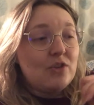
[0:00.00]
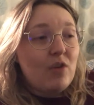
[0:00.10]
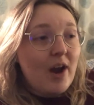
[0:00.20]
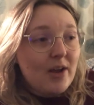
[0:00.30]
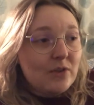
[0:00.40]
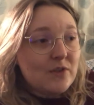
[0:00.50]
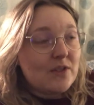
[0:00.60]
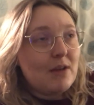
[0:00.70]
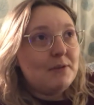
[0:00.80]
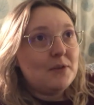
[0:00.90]
trials and
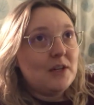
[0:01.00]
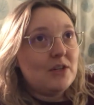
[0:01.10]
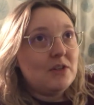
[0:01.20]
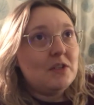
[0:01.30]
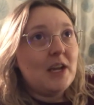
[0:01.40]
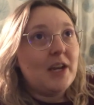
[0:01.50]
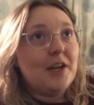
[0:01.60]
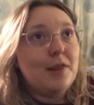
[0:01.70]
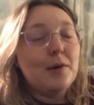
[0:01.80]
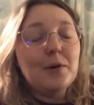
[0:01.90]
stuff was really interesting. And
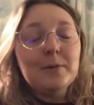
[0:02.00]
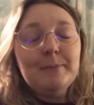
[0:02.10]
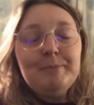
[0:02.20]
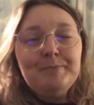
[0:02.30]
I thought